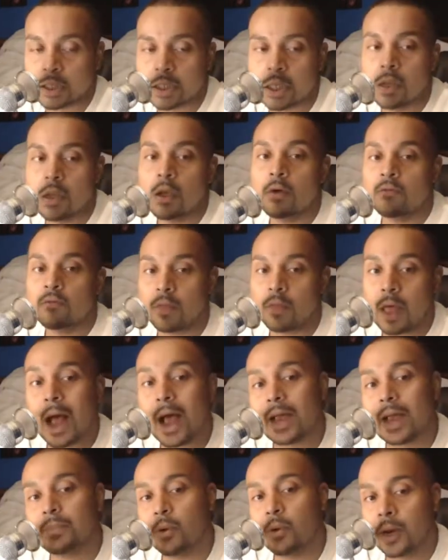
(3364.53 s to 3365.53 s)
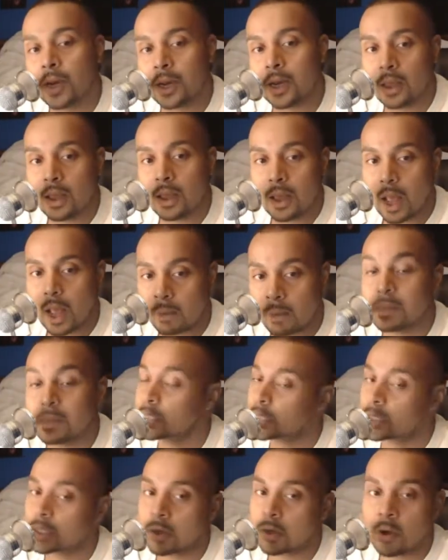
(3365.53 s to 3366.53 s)
For the high point, I'm gonna just
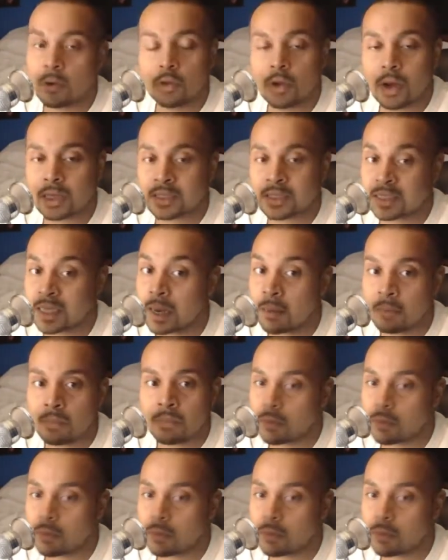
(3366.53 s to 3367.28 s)
agree with you guys the same.